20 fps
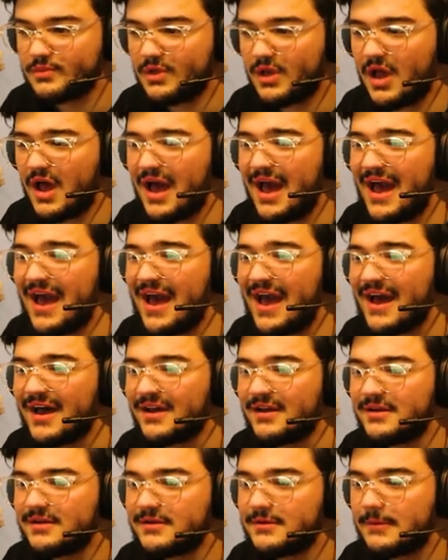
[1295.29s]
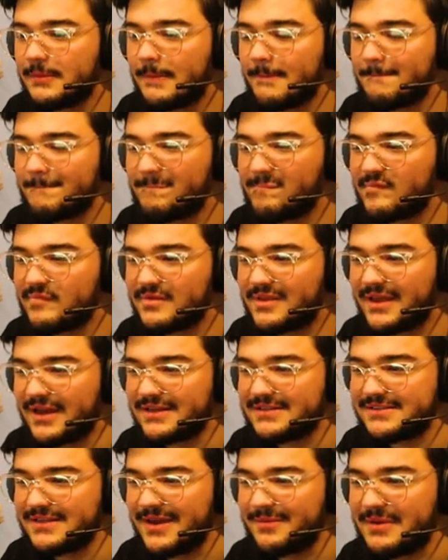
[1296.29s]
Ah!
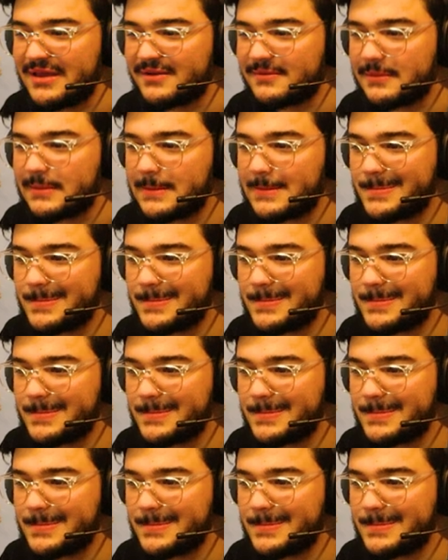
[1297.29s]
God damn it.